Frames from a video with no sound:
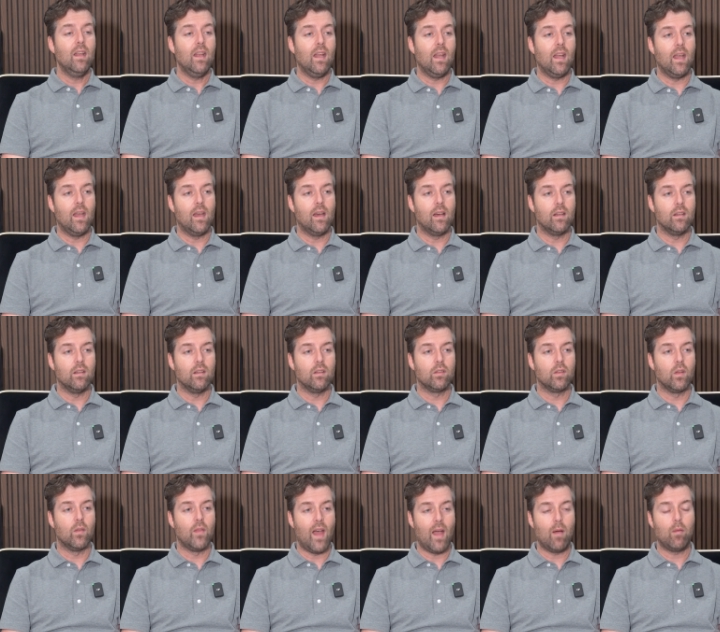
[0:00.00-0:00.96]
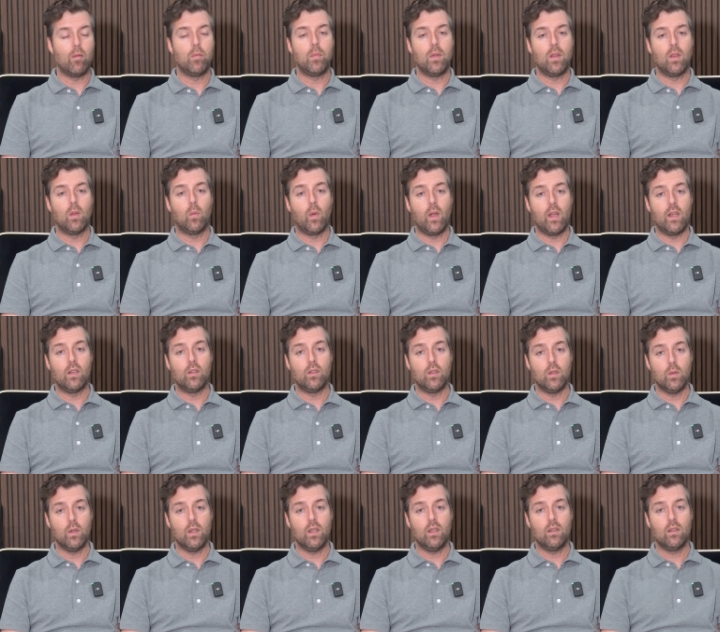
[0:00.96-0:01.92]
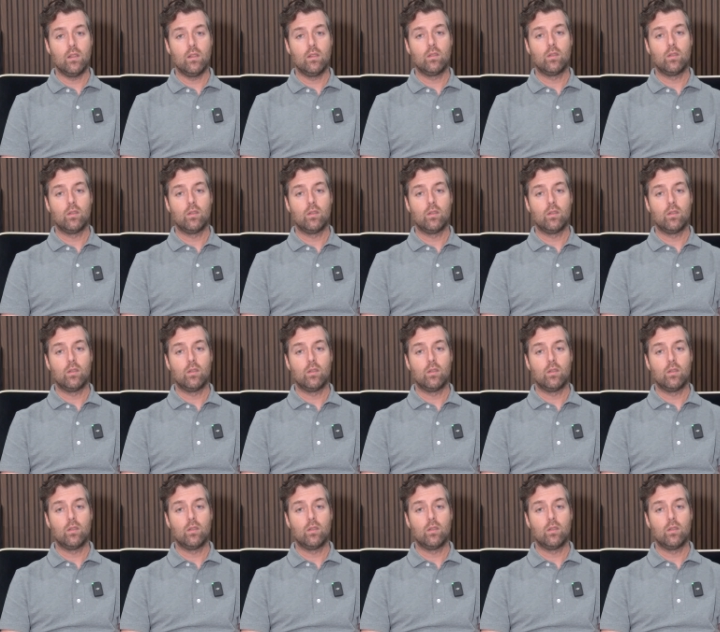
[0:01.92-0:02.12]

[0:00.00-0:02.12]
And so that would be the way to do it